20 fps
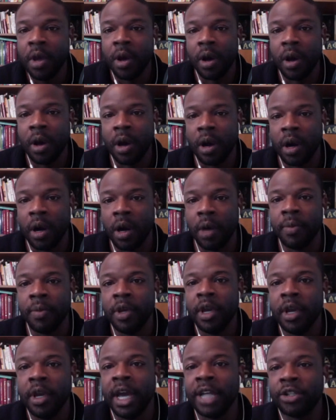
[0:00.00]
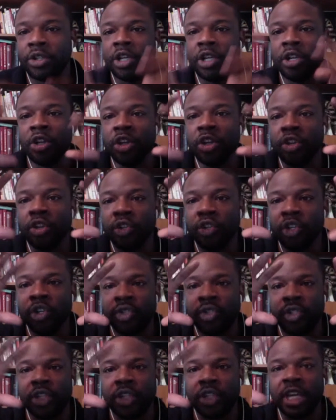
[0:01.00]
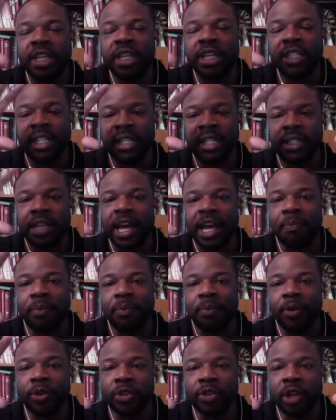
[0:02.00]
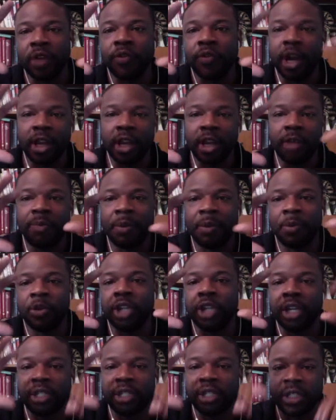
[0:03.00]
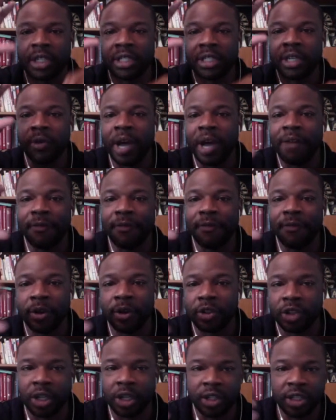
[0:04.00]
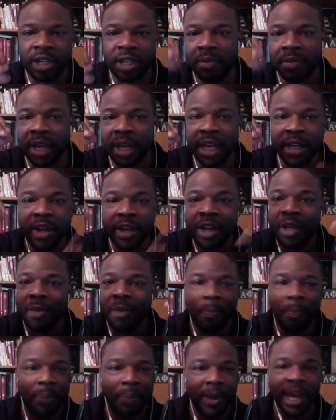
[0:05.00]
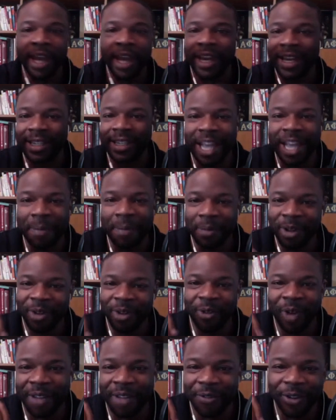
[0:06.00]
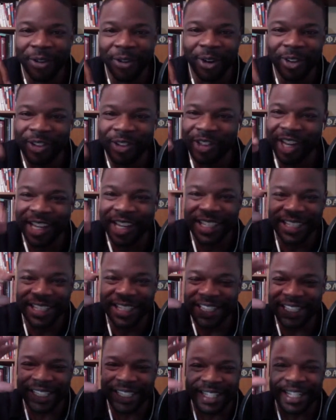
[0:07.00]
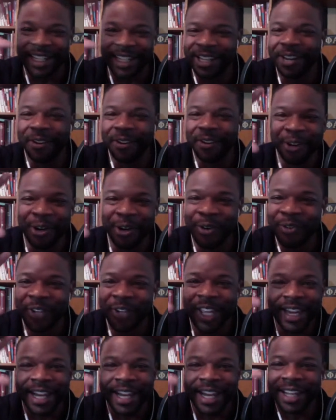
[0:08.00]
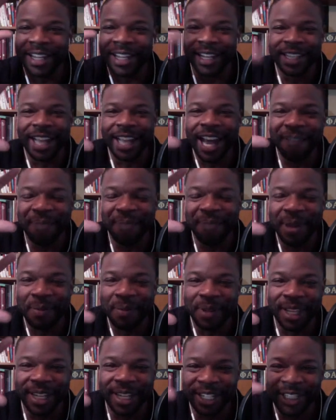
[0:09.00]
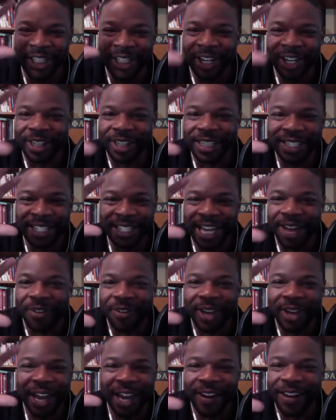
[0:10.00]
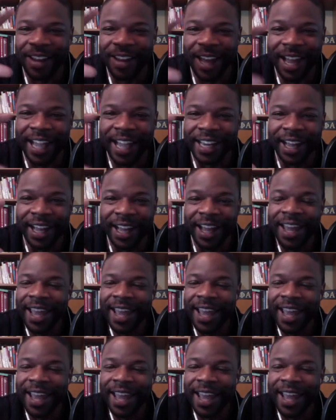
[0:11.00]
And so you see these examples of colored people justice and white folks justice. I mean, big example of white folks justice is Dylan Roof killing 9 people in a church in South Carolina